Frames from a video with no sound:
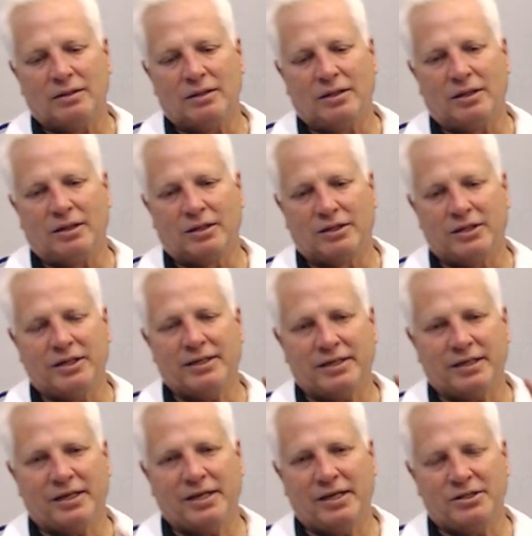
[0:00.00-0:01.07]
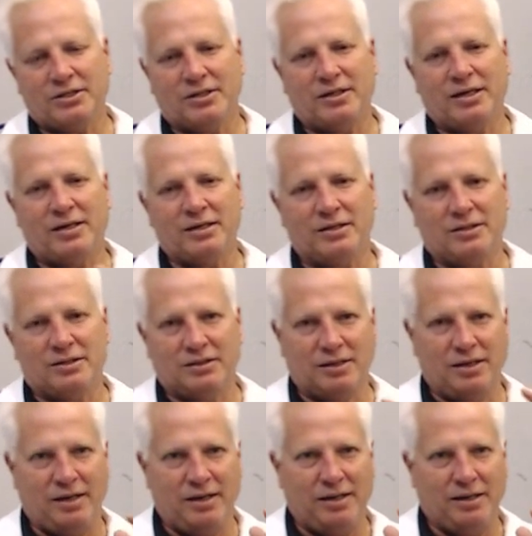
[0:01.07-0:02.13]
A good indication that it's
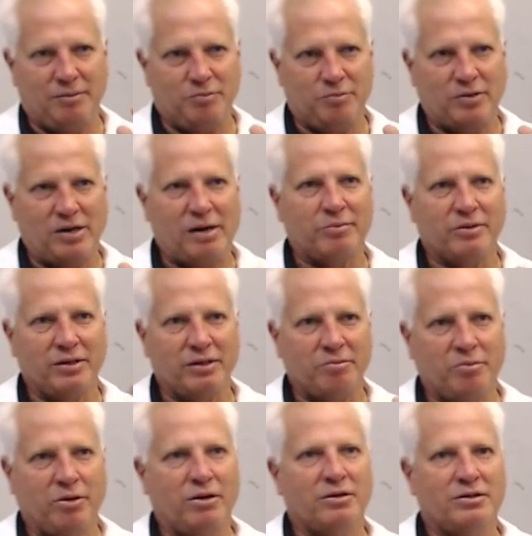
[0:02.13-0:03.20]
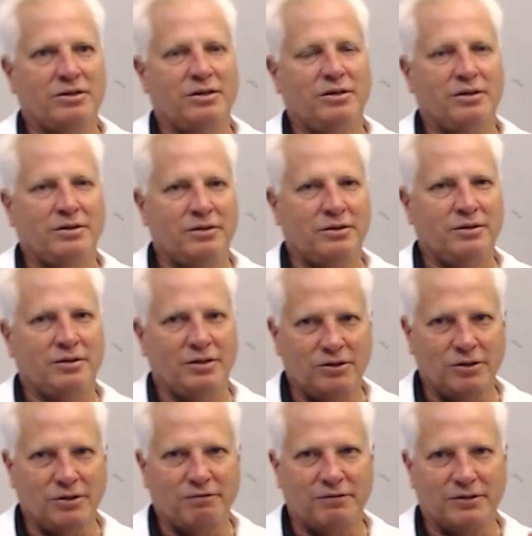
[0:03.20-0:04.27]
a properly purged cylinder is
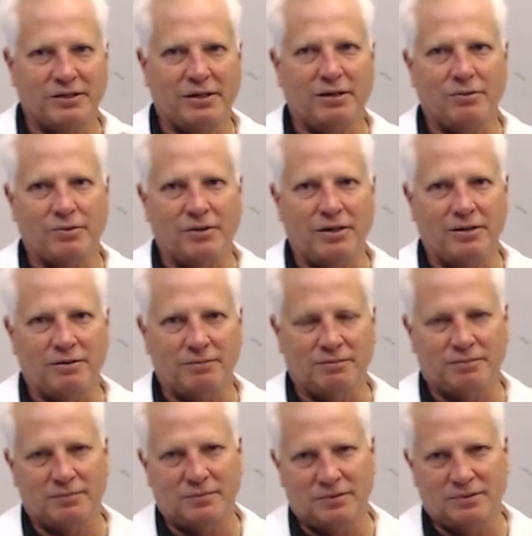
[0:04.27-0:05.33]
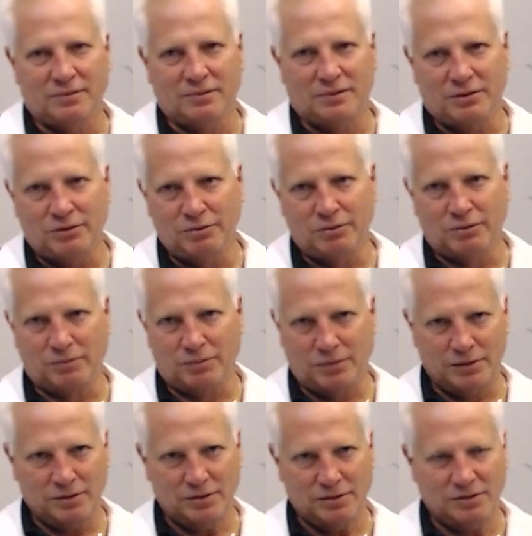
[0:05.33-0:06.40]
look for tare weight. The newer
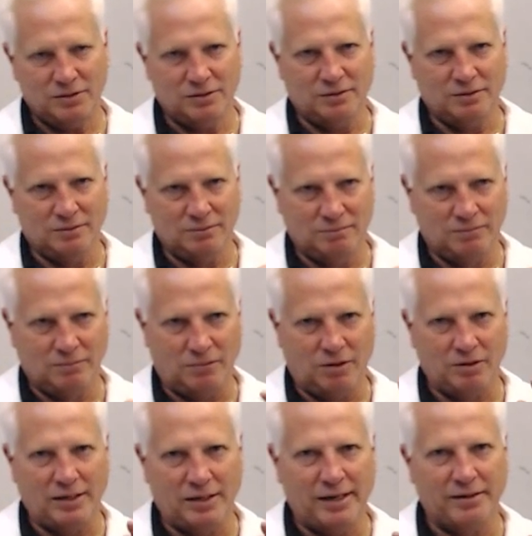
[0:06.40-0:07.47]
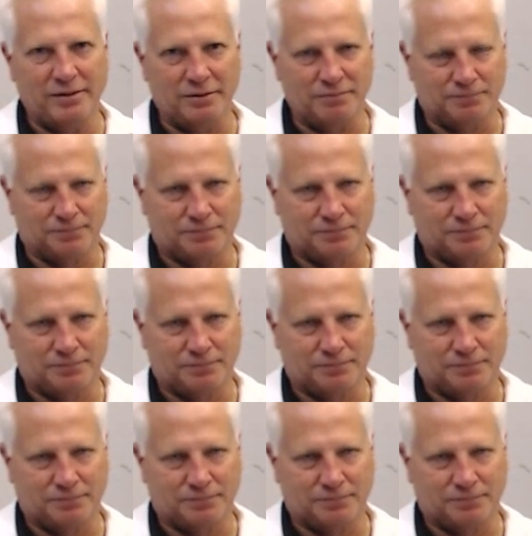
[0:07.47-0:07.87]
ones are lighter.